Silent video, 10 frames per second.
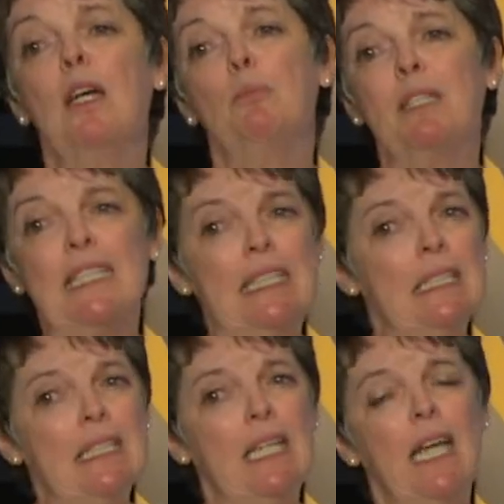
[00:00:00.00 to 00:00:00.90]
but
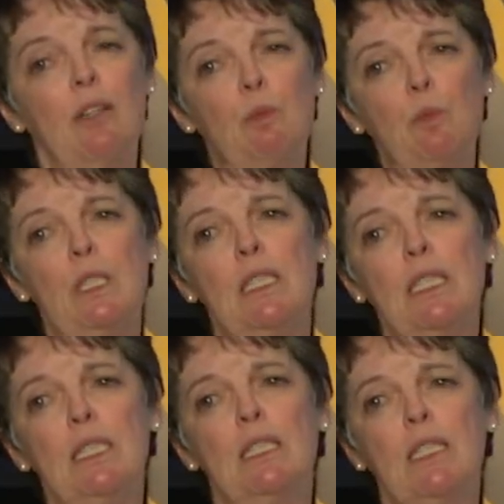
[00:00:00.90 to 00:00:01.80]
Gilead
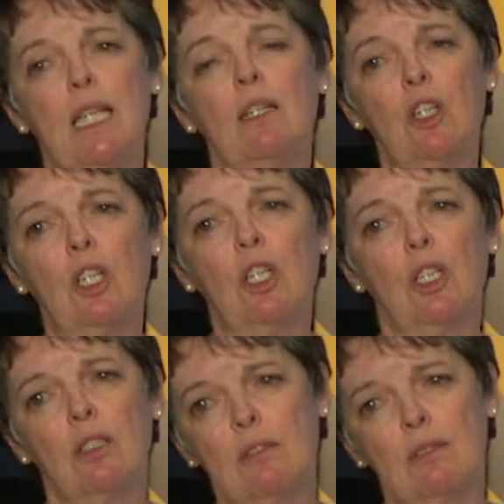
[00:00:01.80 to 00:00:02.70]
really set
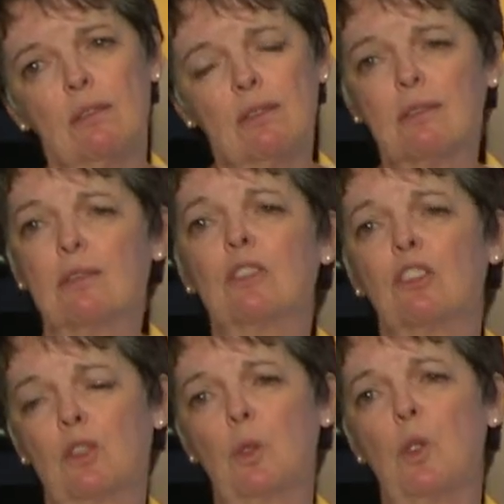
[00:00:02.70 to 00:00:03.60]
her
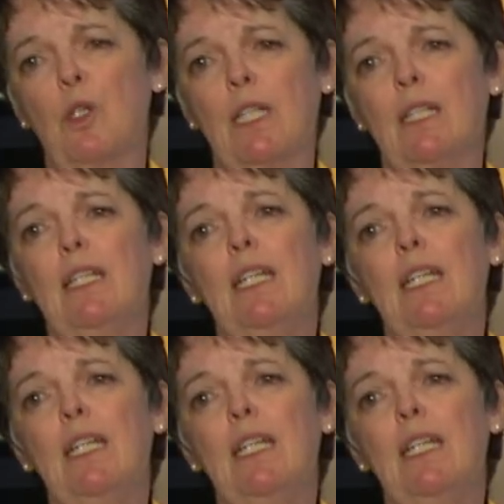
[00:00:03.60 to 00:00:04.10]
soaring,